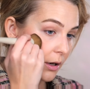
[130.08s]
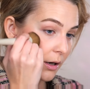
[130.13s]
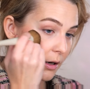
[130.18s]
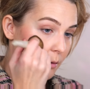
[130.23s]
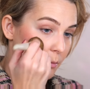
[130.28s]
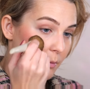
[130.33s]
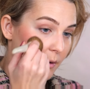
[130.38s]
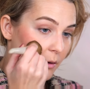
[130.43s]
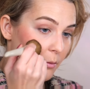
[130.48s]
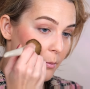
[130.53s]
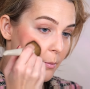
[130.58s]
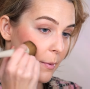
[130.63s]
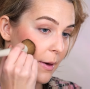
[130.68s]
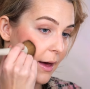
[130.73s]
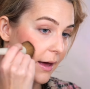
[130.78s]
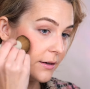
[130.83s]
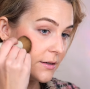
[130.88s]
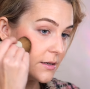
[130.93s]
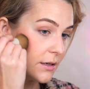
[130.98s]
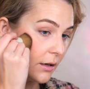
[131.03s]
a little bit
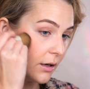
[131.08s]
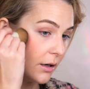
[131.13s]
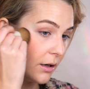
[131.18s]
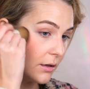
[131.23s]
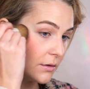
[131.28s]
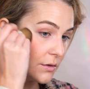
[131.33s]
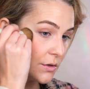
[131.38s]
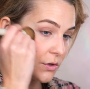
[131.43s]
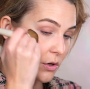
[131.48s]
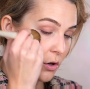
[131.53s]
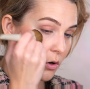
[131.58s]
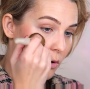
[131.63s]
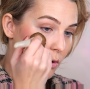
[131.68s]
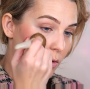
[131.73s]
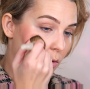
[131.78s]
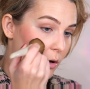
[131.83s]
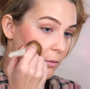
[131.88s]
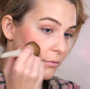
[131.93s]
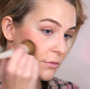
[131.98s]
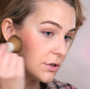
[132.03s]
better
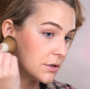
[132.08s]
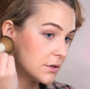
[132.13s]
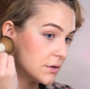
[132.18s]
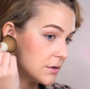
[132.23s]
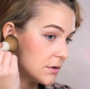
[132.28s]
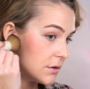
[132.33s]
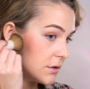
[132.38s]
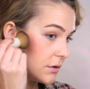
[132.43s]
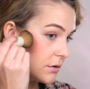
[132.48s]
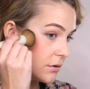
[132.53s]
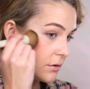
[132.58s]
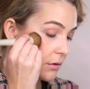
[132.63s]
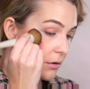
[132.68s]
so I'm just